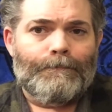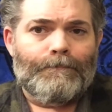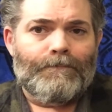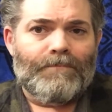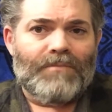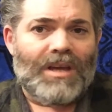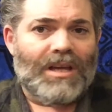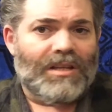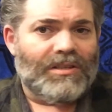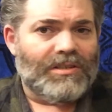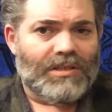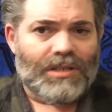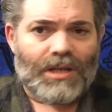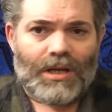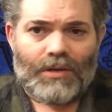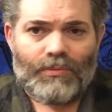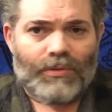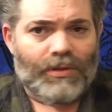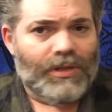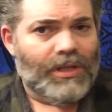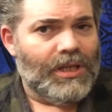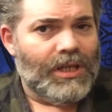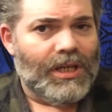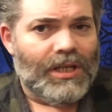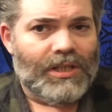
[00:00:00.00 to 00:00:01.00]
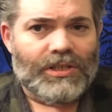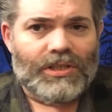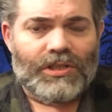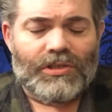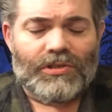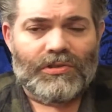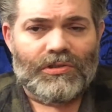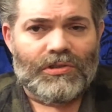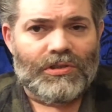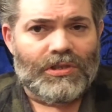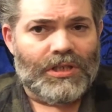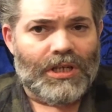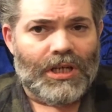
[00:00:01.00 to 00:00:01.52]
That's not what the
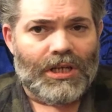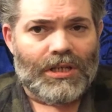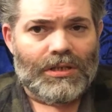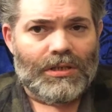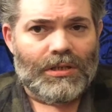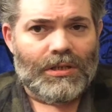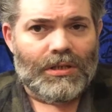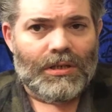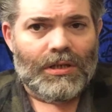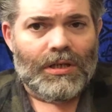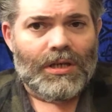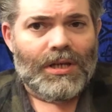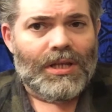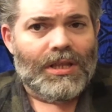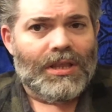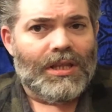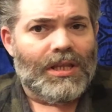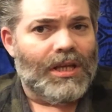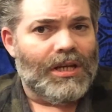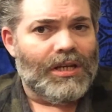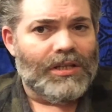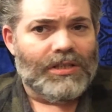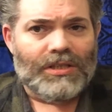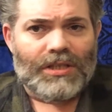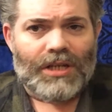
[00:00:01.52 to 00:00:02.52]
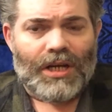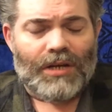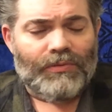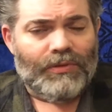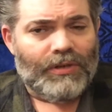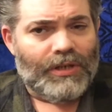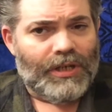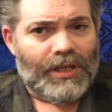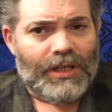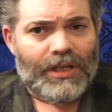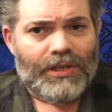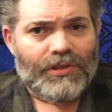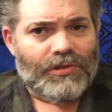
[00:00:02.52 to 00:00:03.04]
ancestors had. That is not what
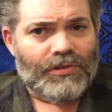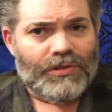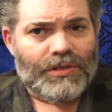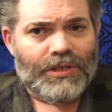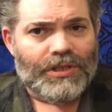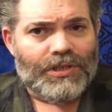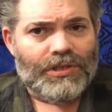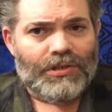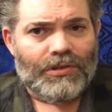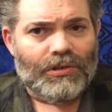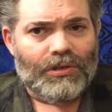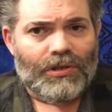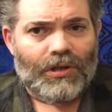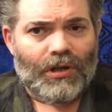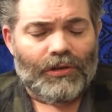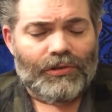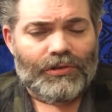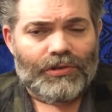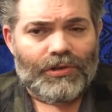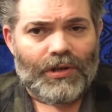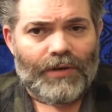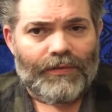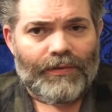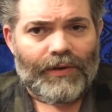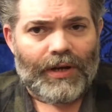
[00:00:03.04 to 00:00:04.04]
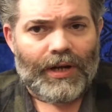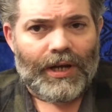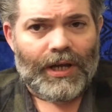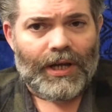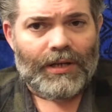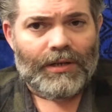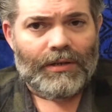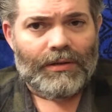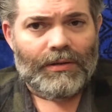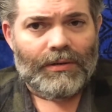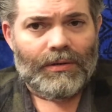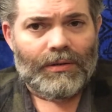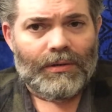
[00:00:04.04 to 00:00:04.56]
any traditional culture ever had.
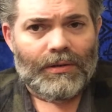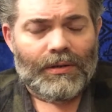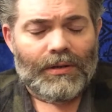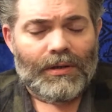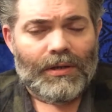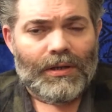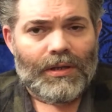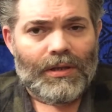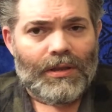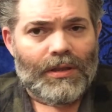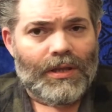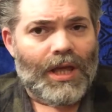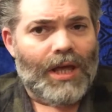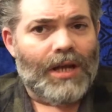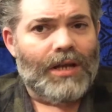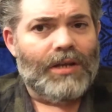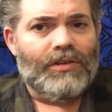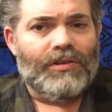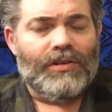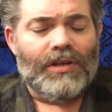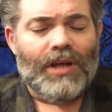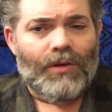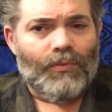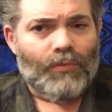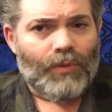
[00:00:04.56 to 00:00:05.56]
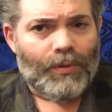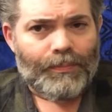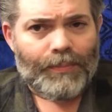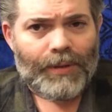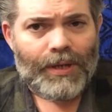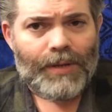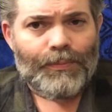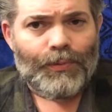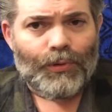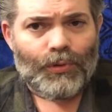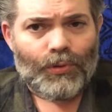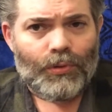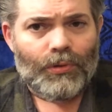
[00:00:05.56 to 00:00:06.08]
That is not what
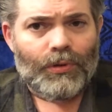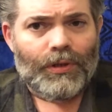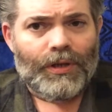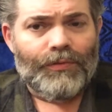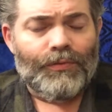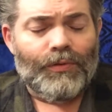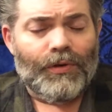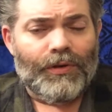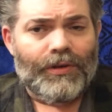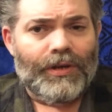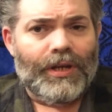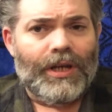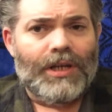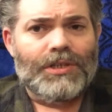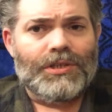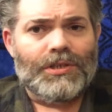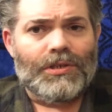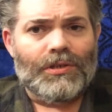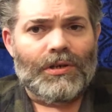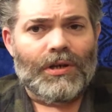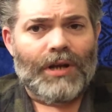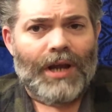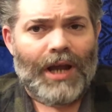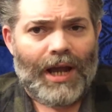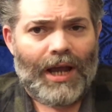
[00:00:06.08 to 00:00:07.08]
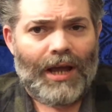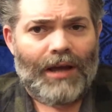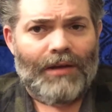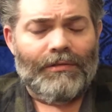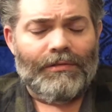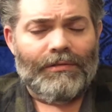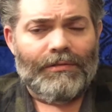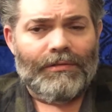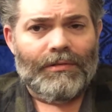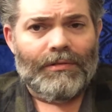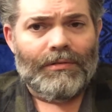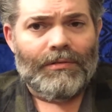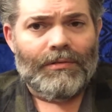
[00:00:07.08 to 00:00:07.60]
people who live with nature
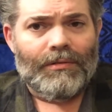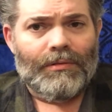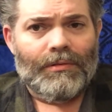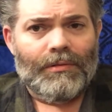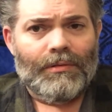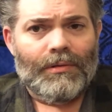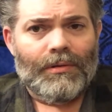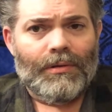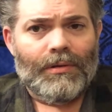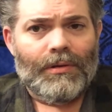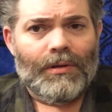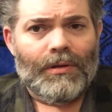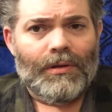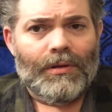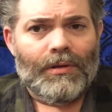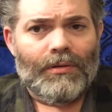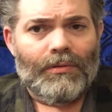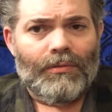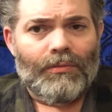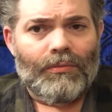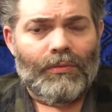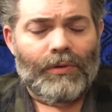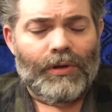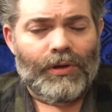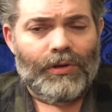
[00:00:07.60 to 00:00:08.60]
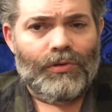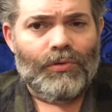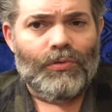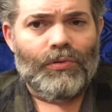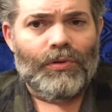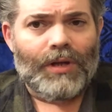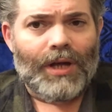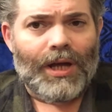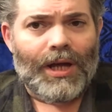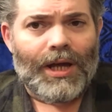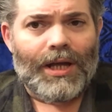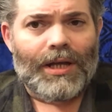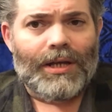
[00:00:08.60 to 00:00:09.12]
have. We do
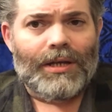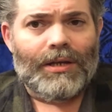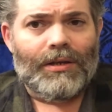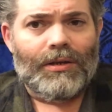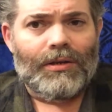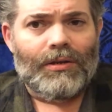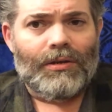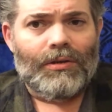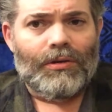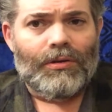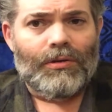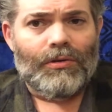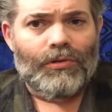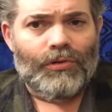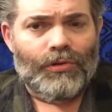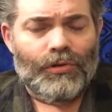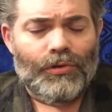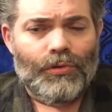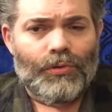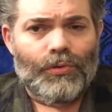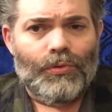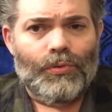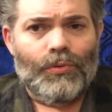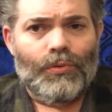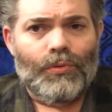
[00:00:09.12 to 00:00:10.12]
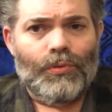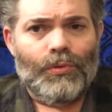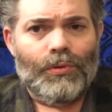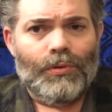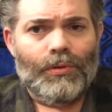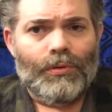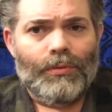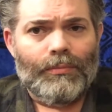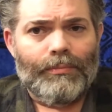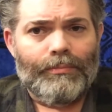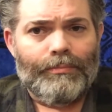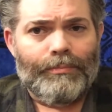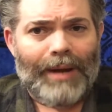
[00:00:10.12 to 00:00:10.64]
not do
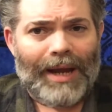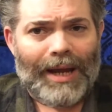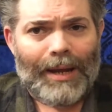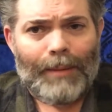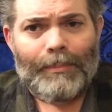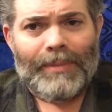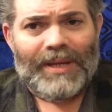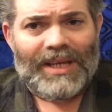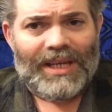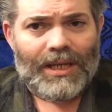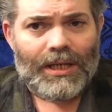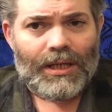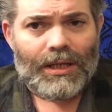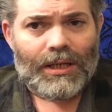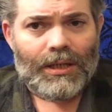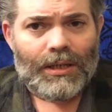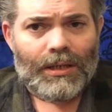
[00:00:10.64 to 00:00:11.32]
Bambi.